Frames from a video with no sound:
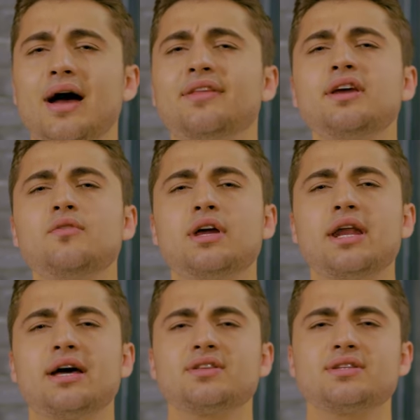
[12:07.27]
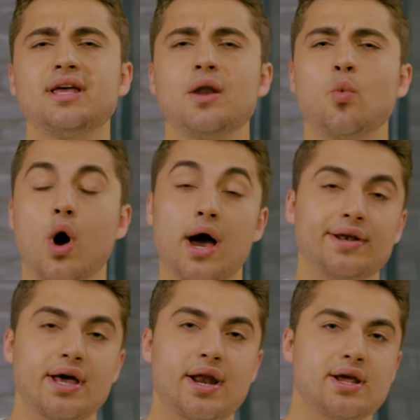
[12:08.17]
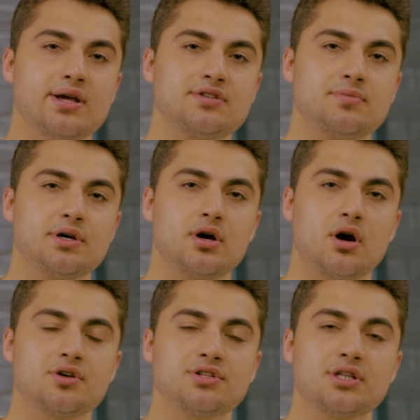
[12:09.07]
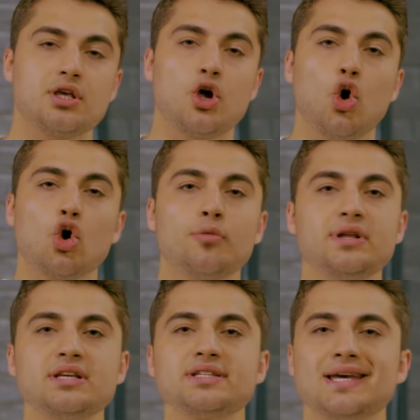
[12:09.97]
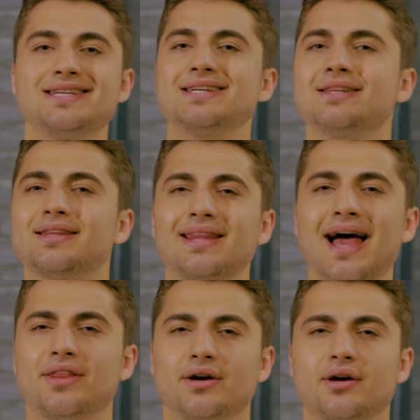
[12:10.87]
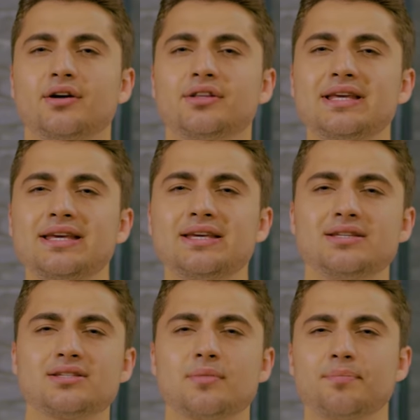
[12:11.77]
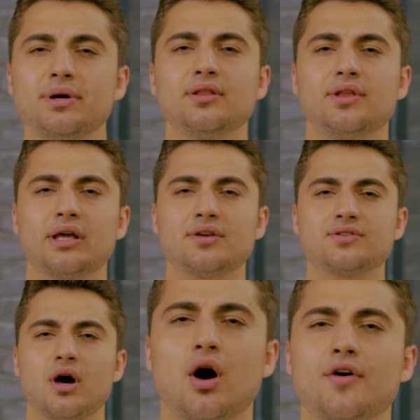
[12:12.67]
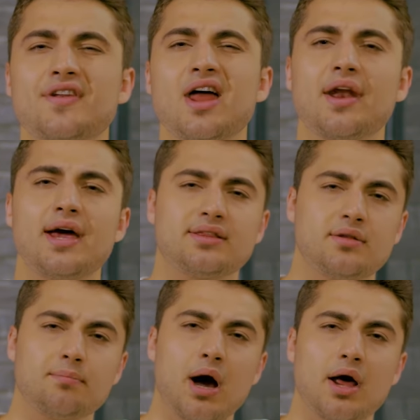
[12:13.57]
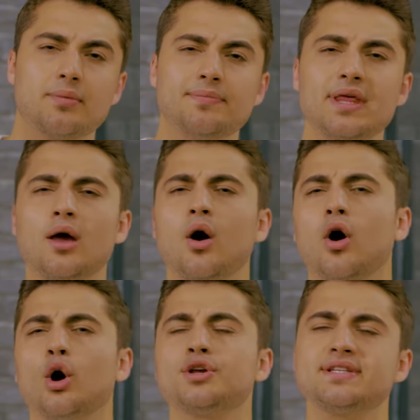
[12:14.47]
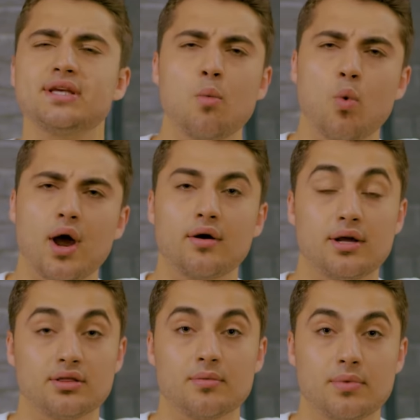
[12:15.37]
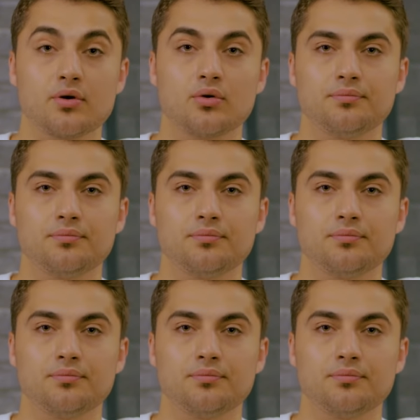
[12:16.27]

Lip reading: Now, I think we can understand why that is, because in the urbanization ladder, these buildings are not at the bottom. They are somewhere in the middle.